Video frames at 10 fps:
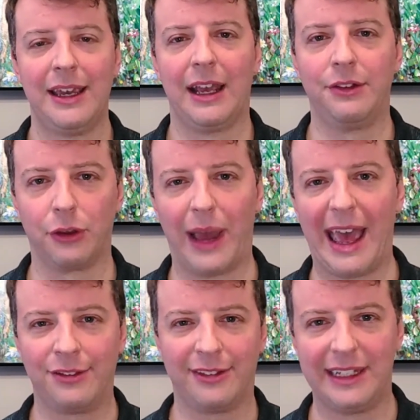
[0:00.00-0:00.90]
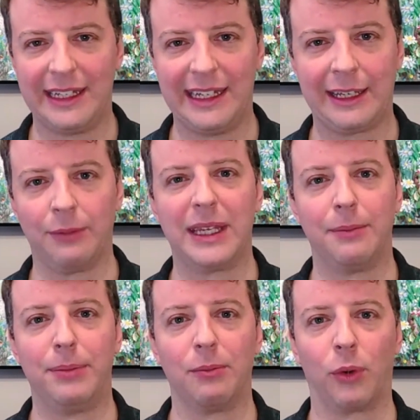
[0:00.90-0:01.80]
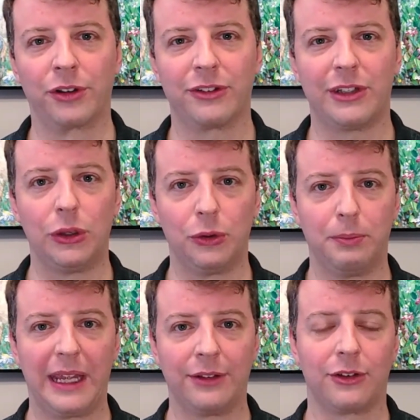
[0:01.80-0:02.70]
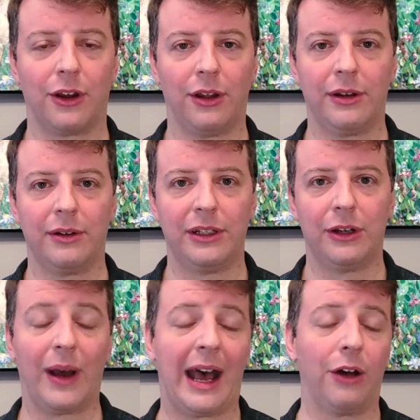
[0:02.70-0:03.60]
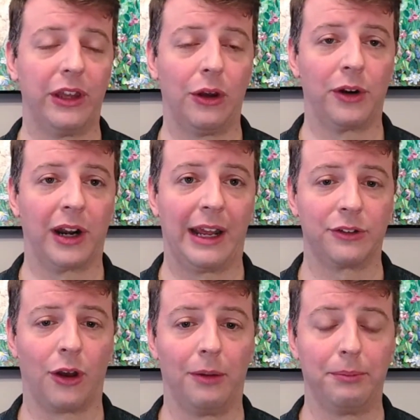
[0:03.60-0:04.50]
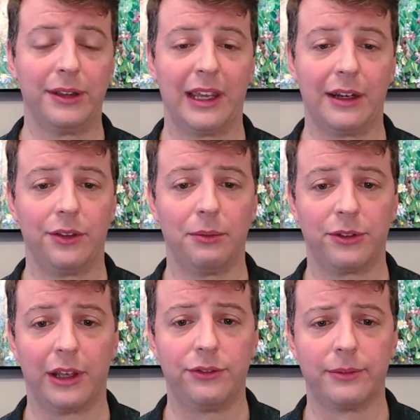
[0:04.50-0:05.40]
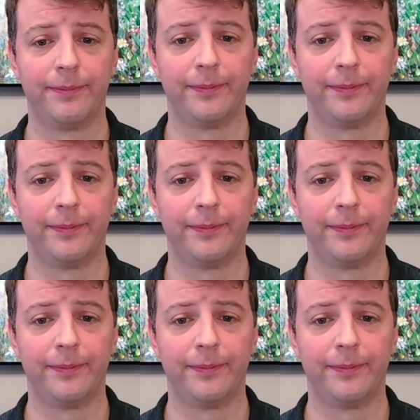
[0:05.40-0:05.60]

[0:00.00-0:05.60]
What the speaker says: And so SDE can be a bit more skewed based on, how the owner has compensated themselves.